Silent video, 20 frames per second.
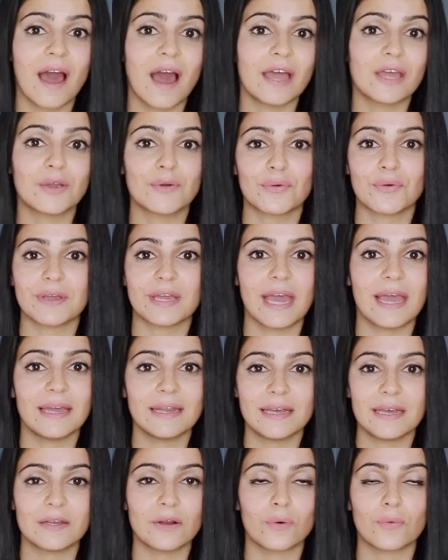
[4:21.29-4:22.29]
I
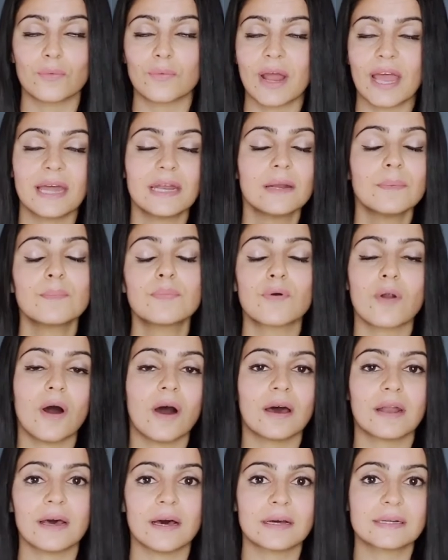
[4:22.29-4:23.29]
created random
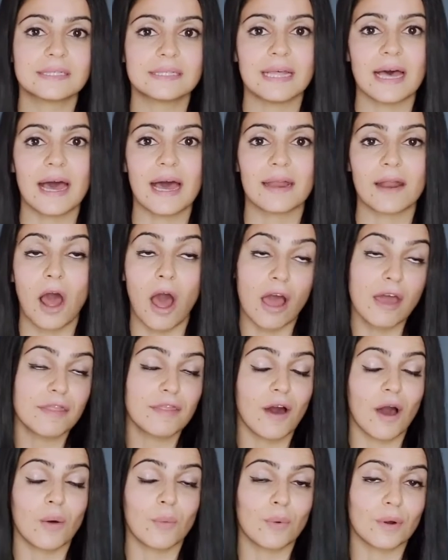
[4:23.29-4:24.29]
products that I
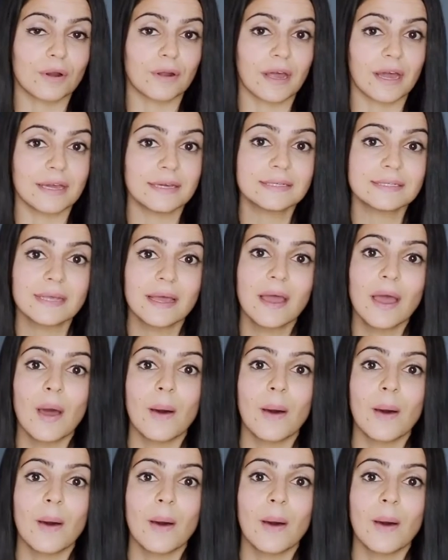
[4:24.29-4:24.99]
thought were nice,